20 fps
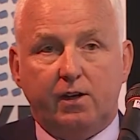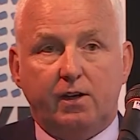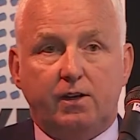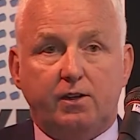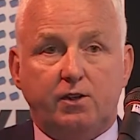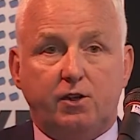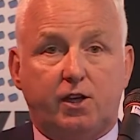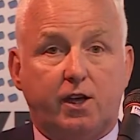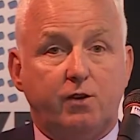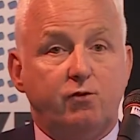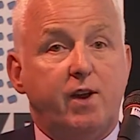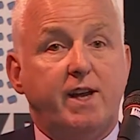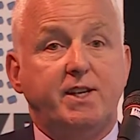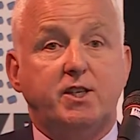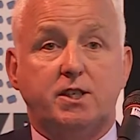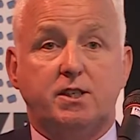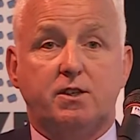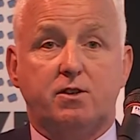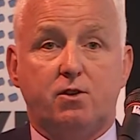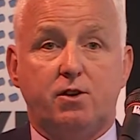You can
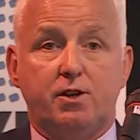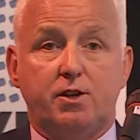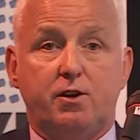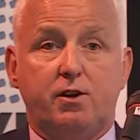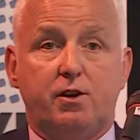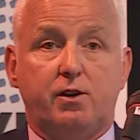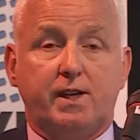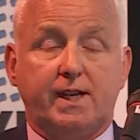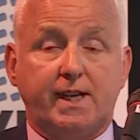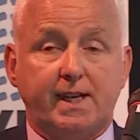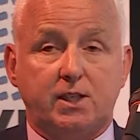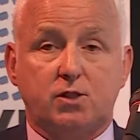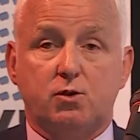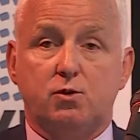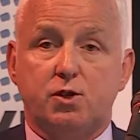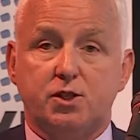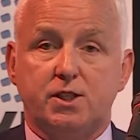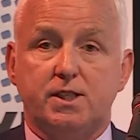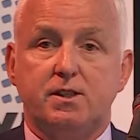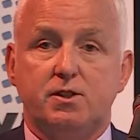register on our
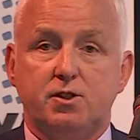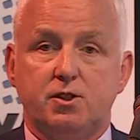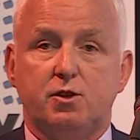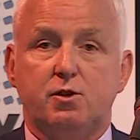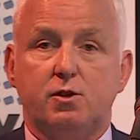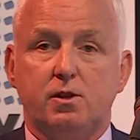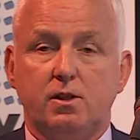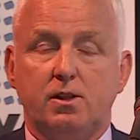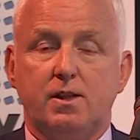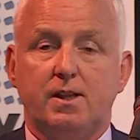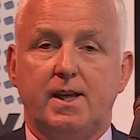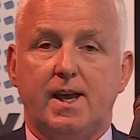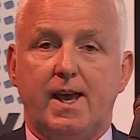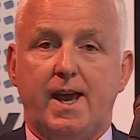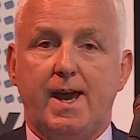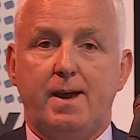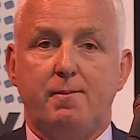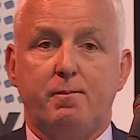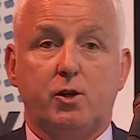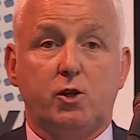e-sourcing tool.
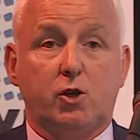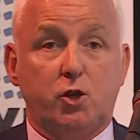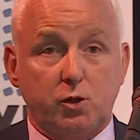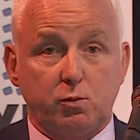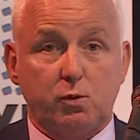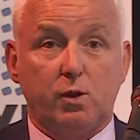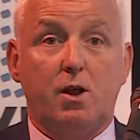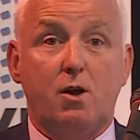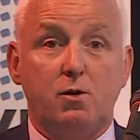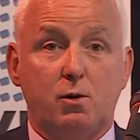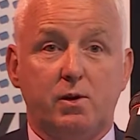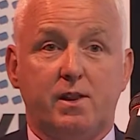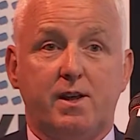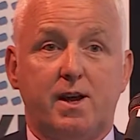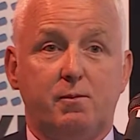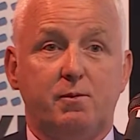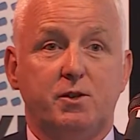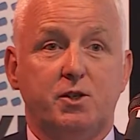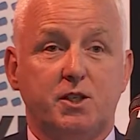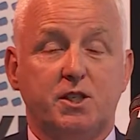Good luck with
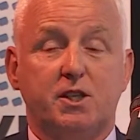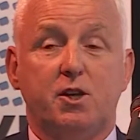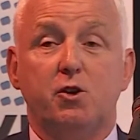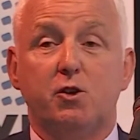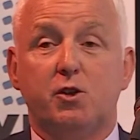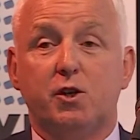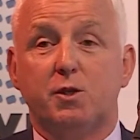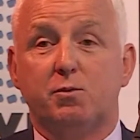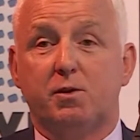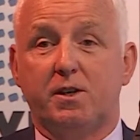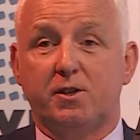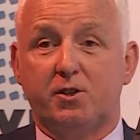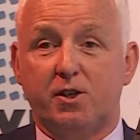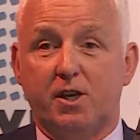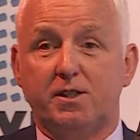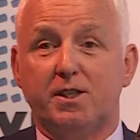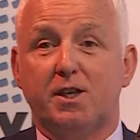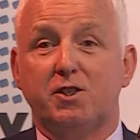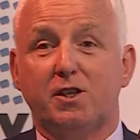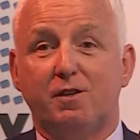that one just now because we're in
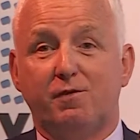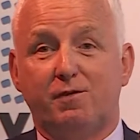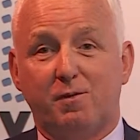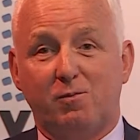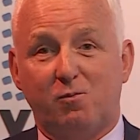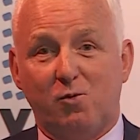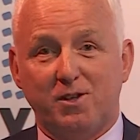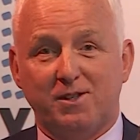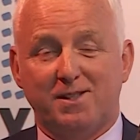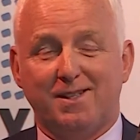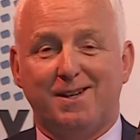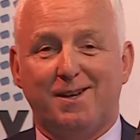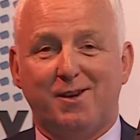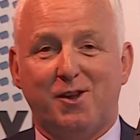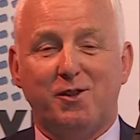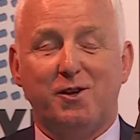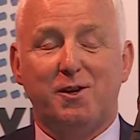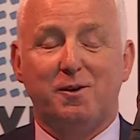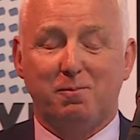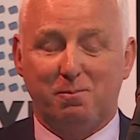transition from one to
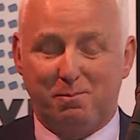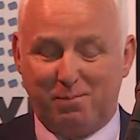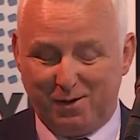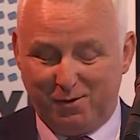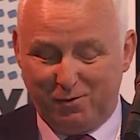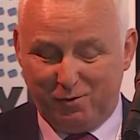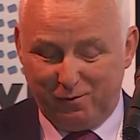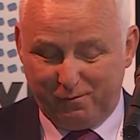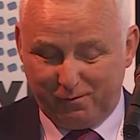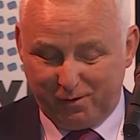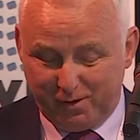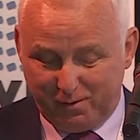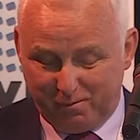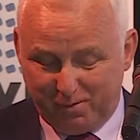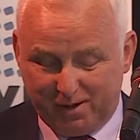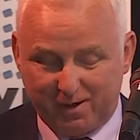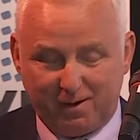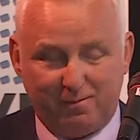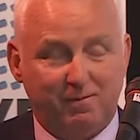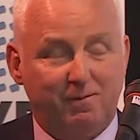another, but hopefully it'll
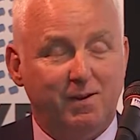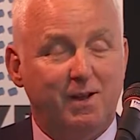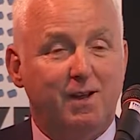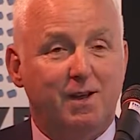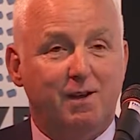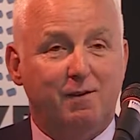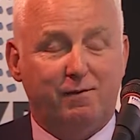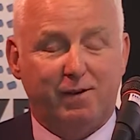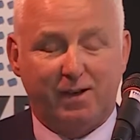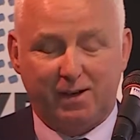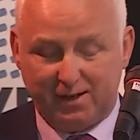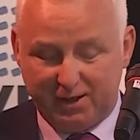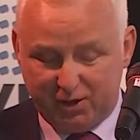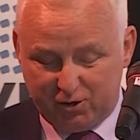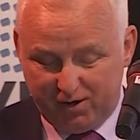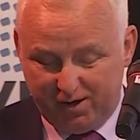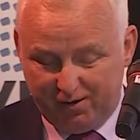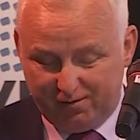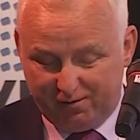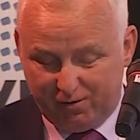become fairly
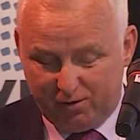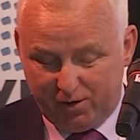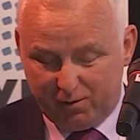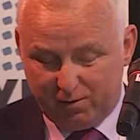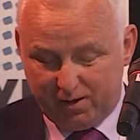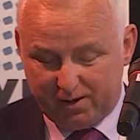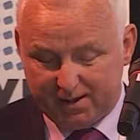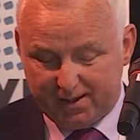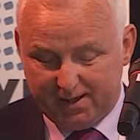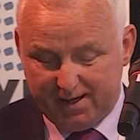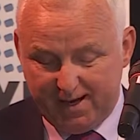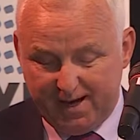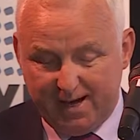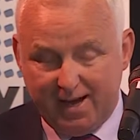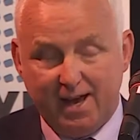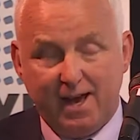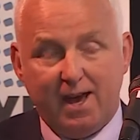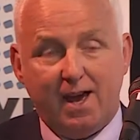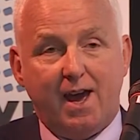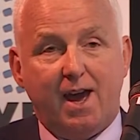straightforward.
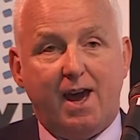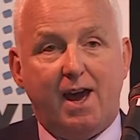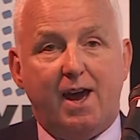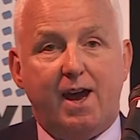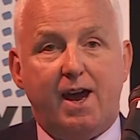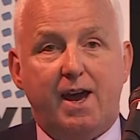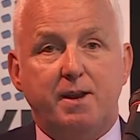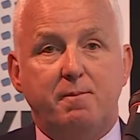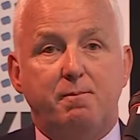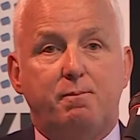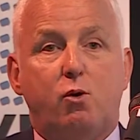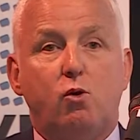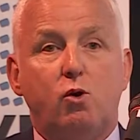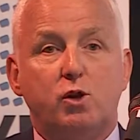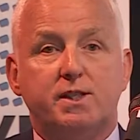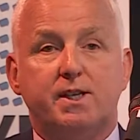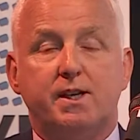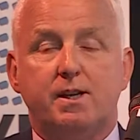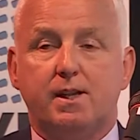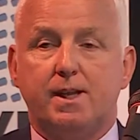And
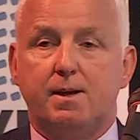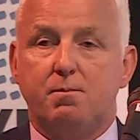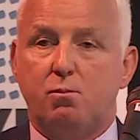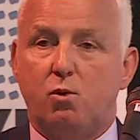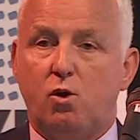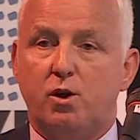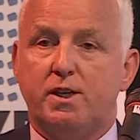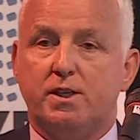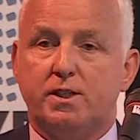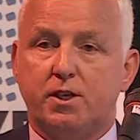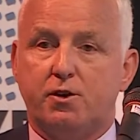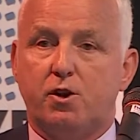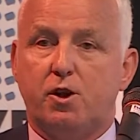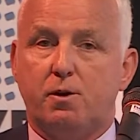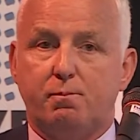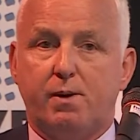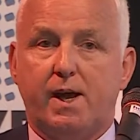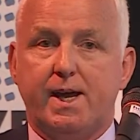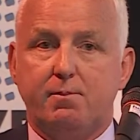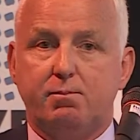importantly, monitor our
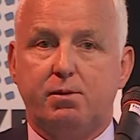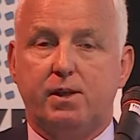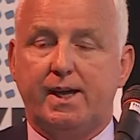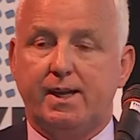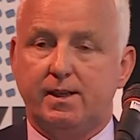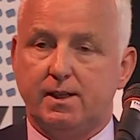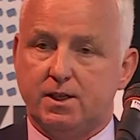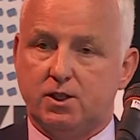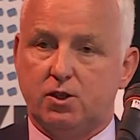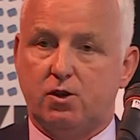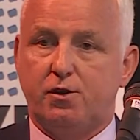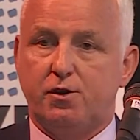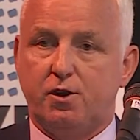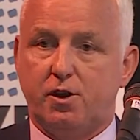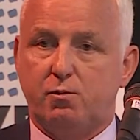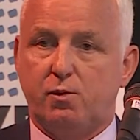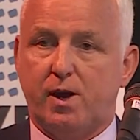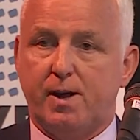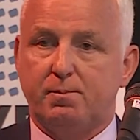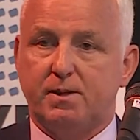pipeline that's on our
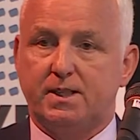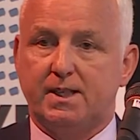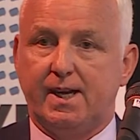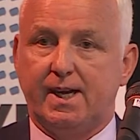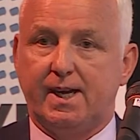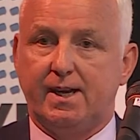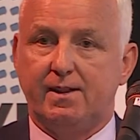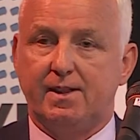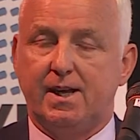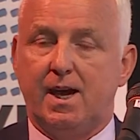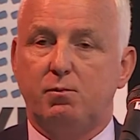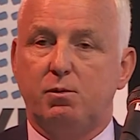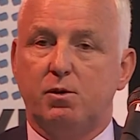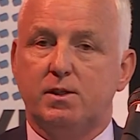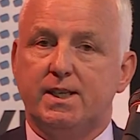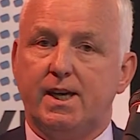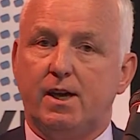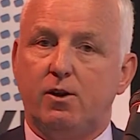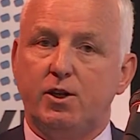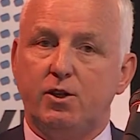website. That will
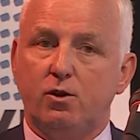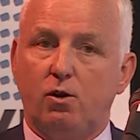tell you